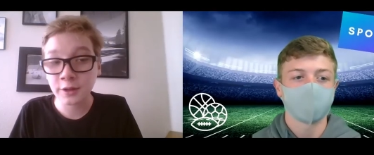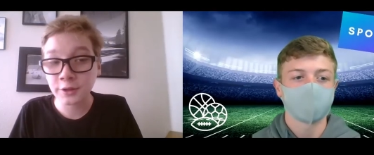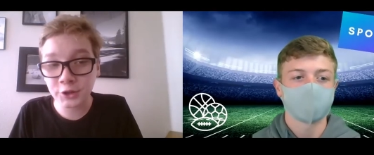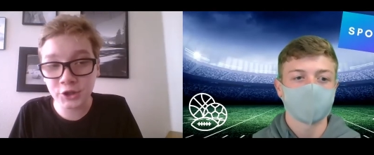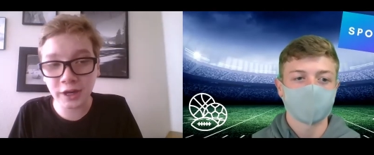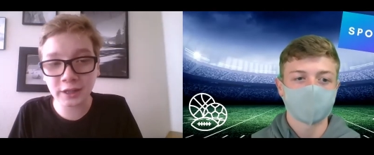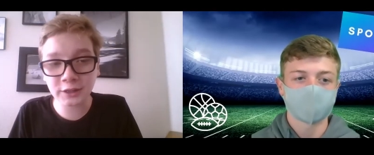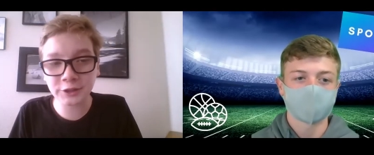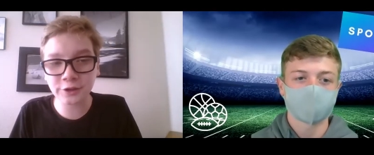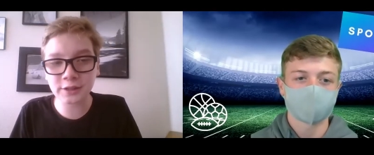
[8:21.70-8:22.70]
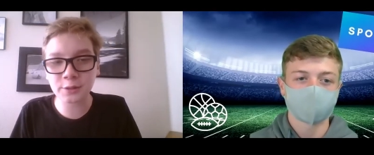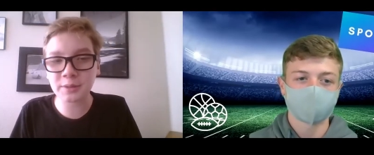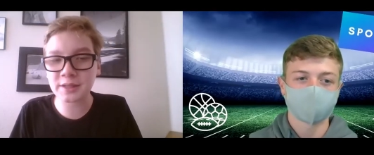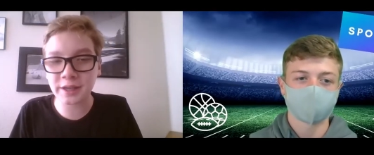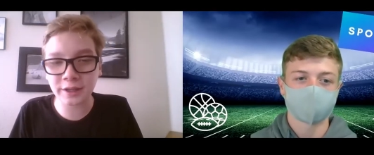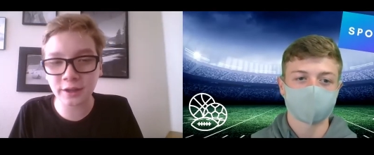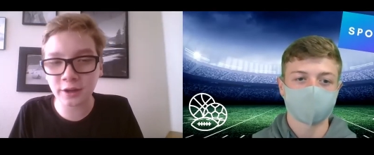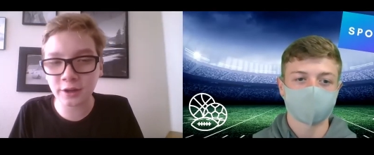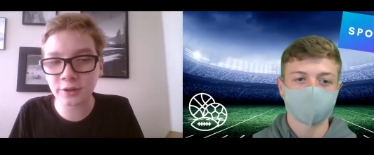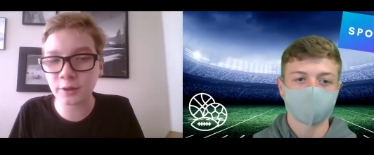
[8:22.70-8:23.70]
Speaker 1: The Giants are going to be taking
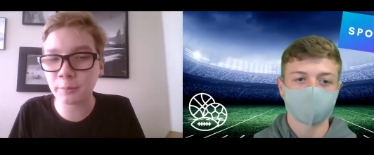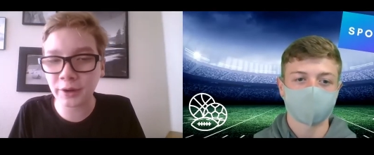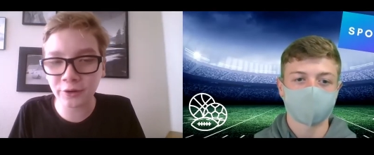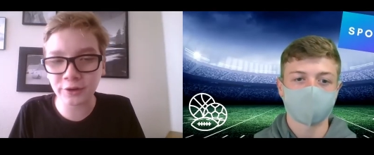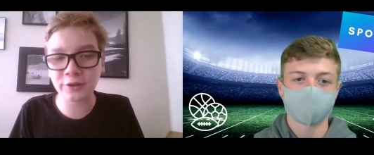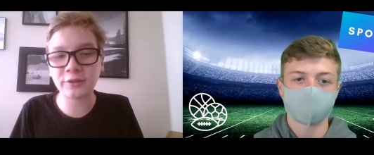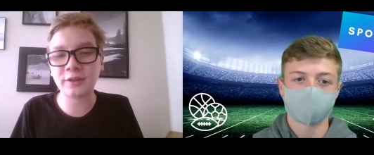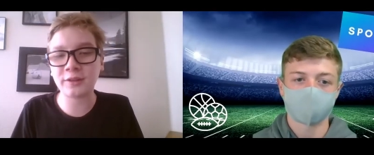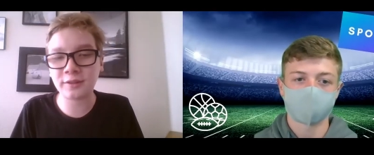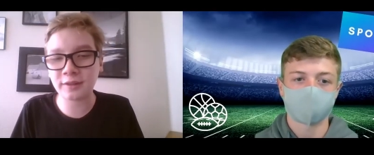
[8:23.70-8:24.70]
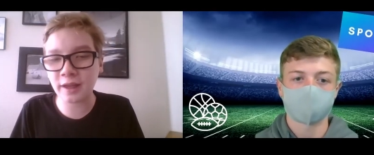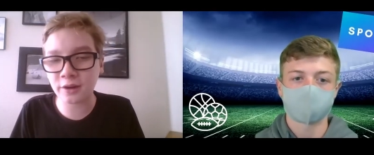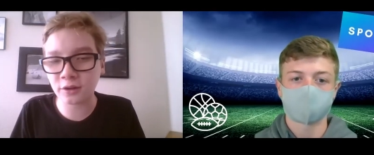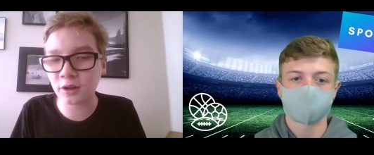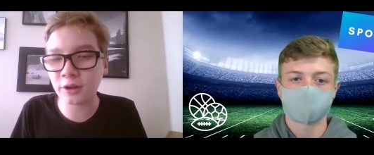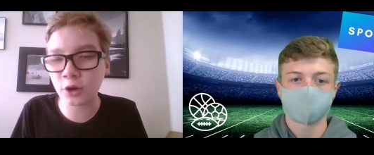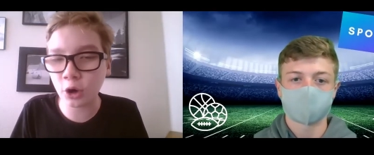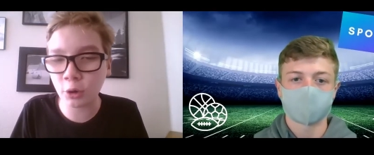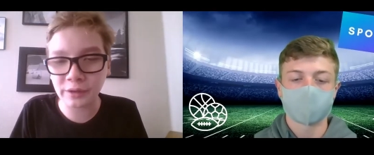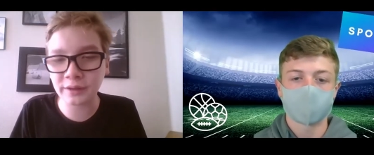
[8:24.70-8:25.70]
on the Mariners in Seattle on
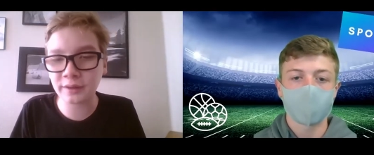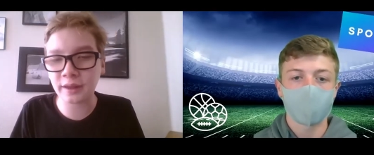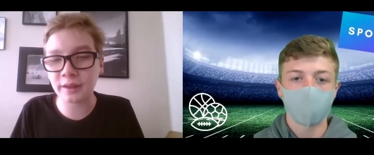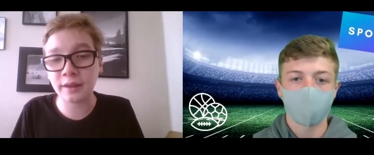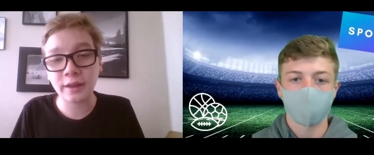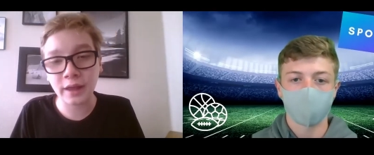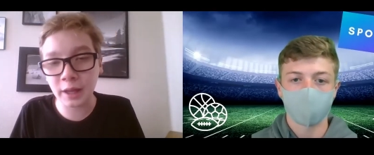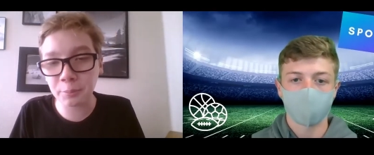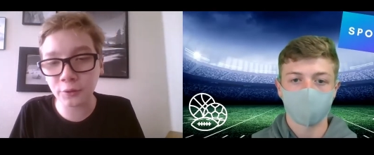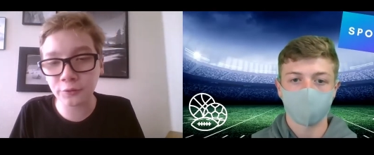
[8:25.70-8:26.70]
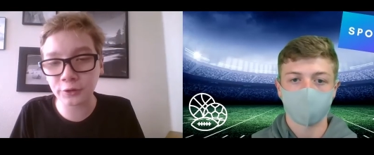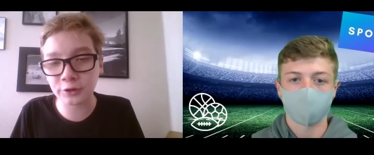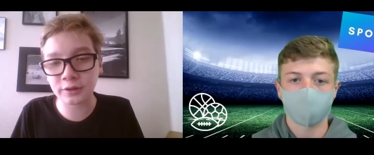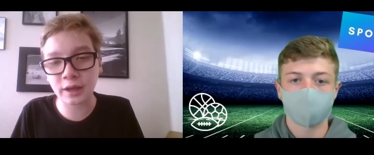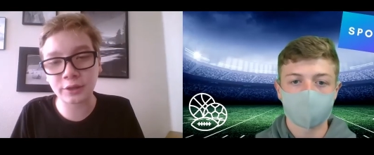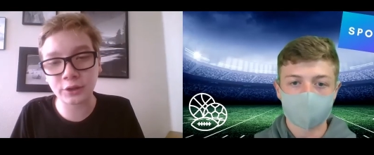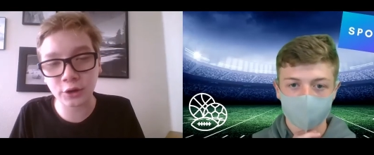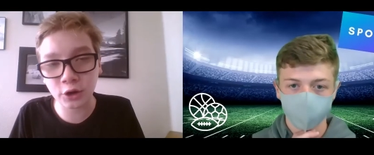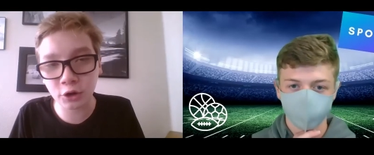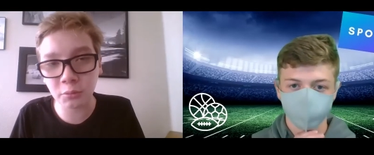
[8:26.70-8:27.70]
opening day, April 1st, at their
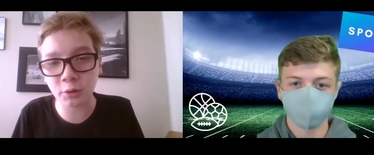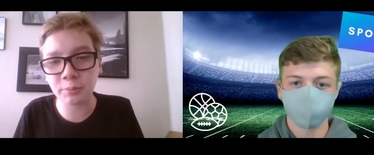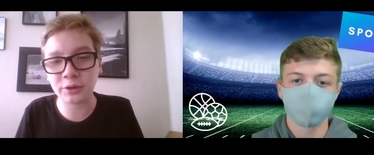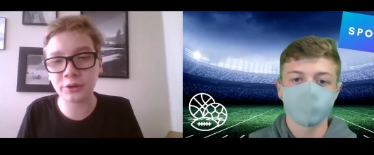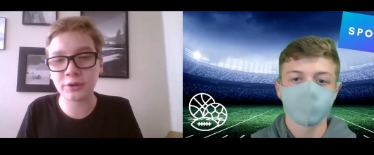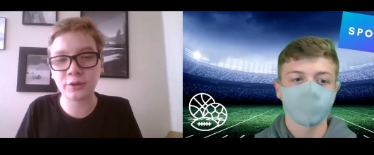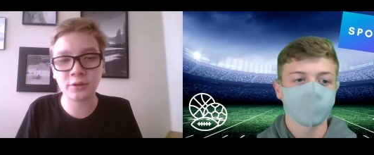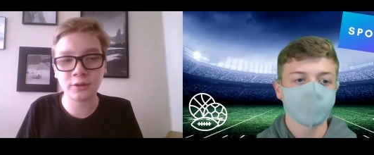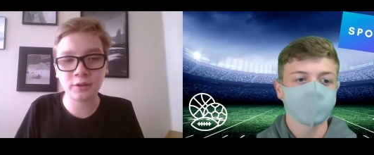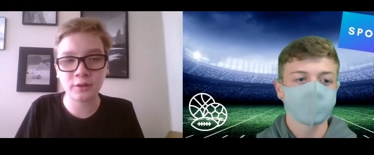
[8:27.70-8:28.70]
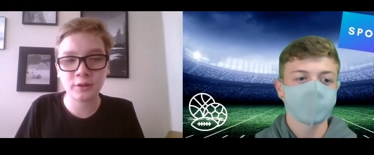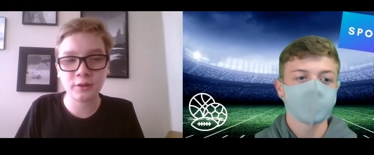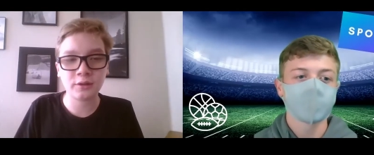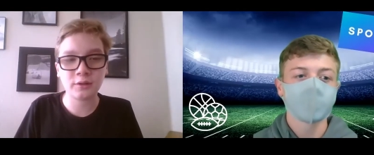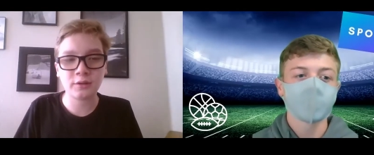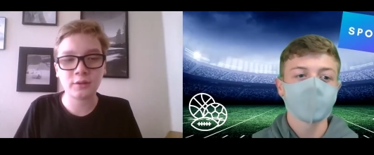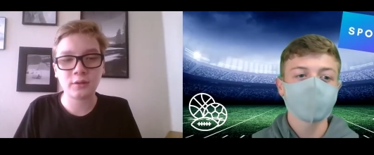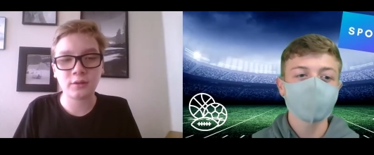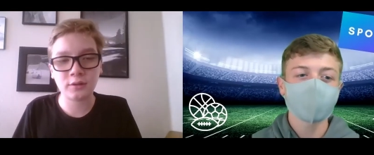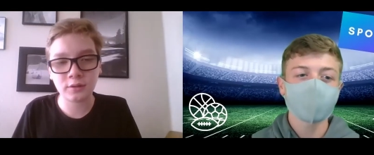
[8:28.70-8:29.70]
home opener.
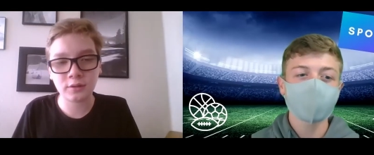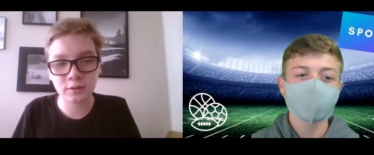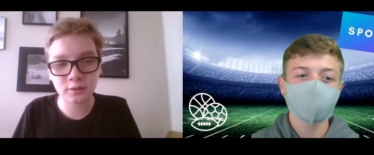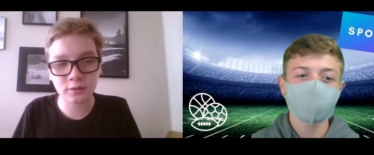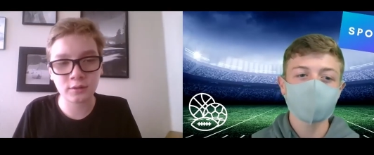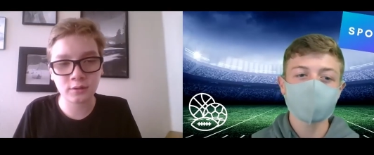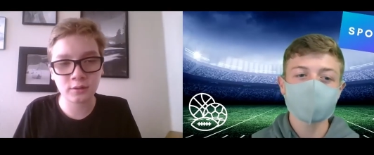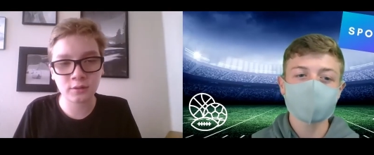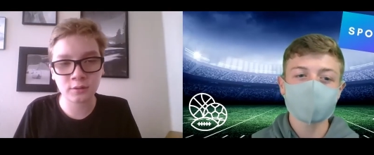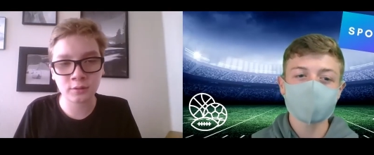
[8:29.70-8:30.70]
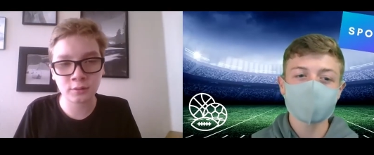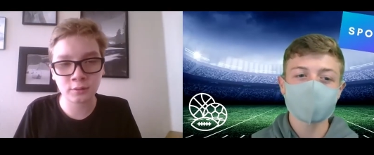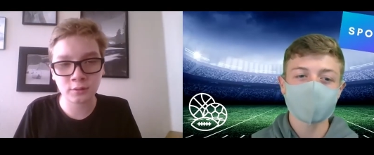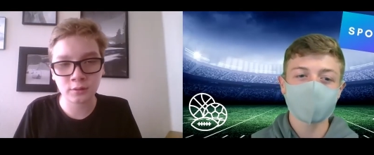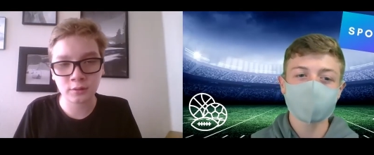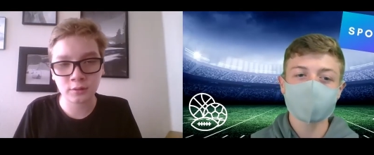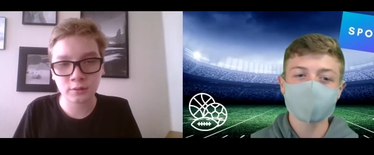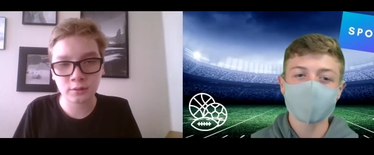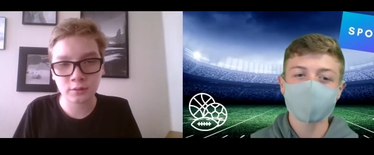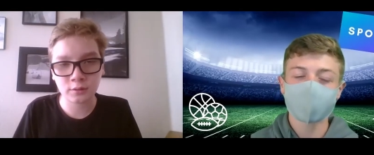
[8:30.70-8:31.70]
The Giants' home opener will be on
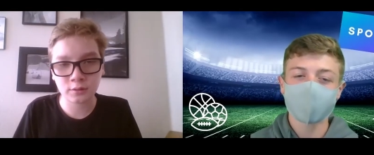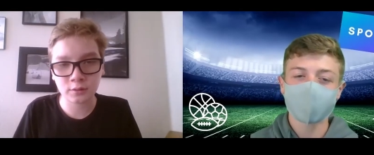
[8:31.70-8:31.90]
April 9th